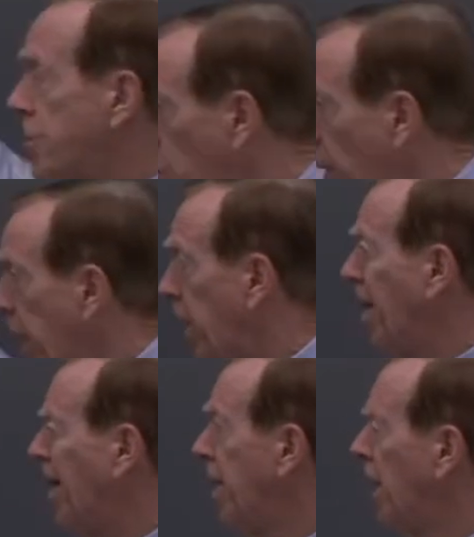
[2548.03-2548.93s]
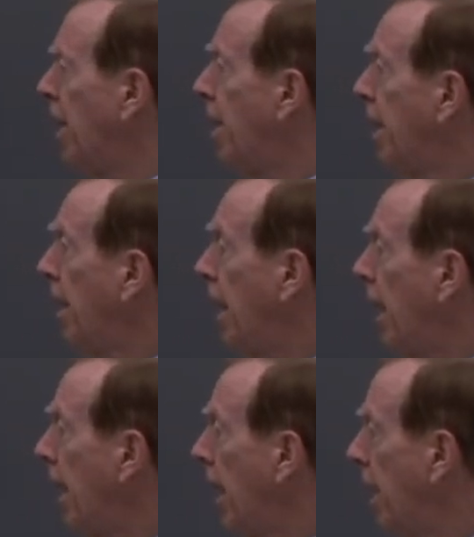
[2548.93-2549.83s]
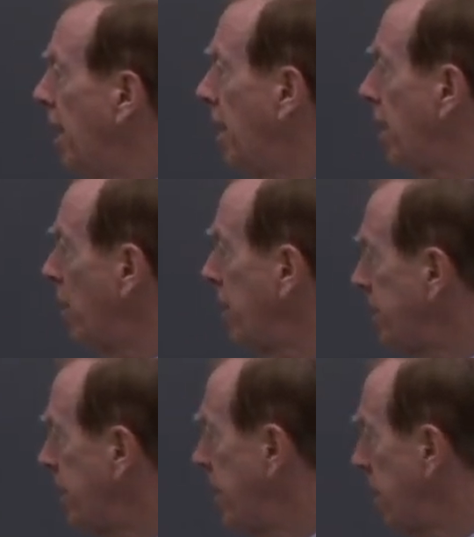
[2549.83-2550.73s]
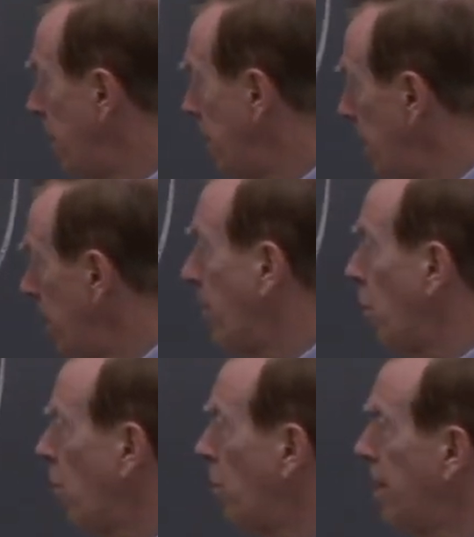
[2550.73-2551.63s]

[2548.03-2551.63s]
squared. And we see a double root.